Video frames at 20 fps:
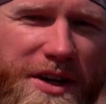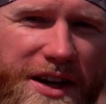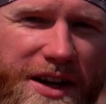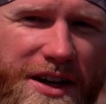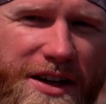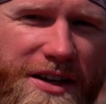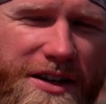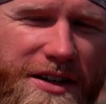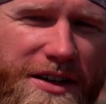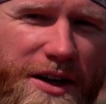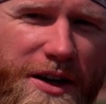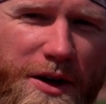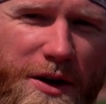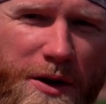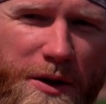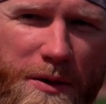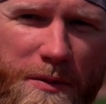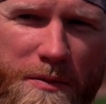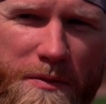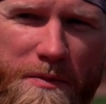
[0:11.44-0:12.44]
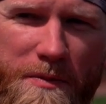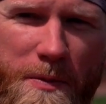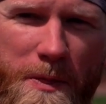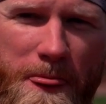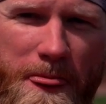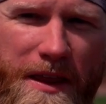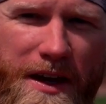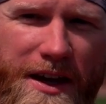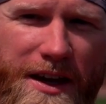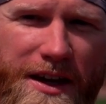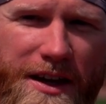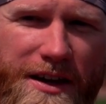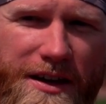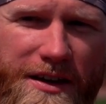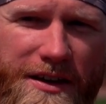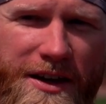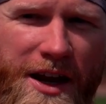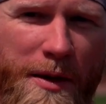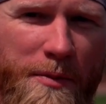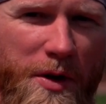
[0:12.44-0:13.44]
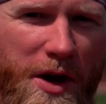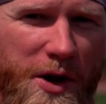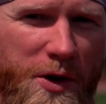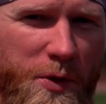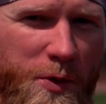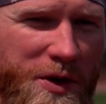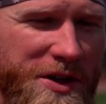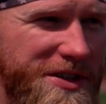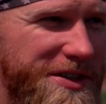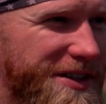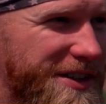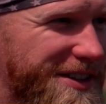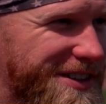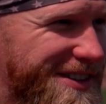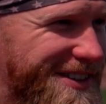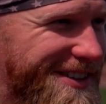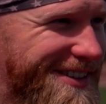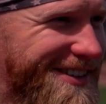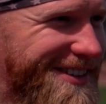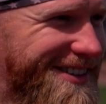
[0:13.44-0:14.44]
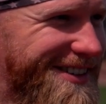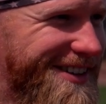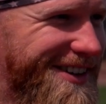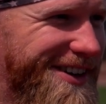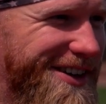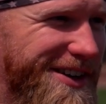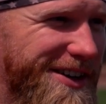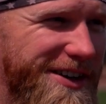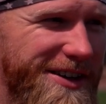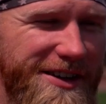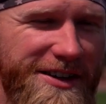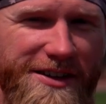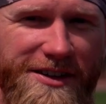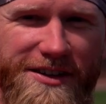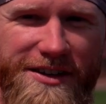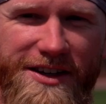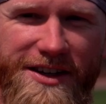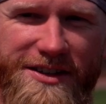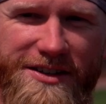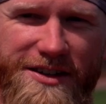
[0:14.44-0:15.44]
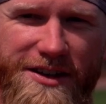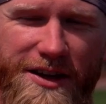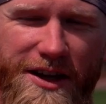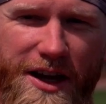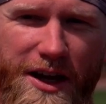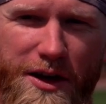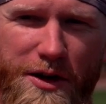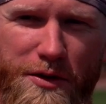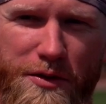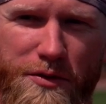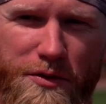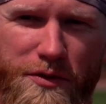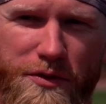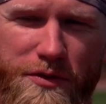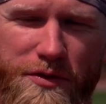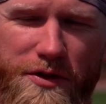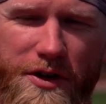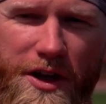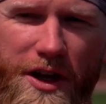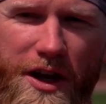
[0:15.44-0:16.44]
that. Not by coincidence. It's a lot of a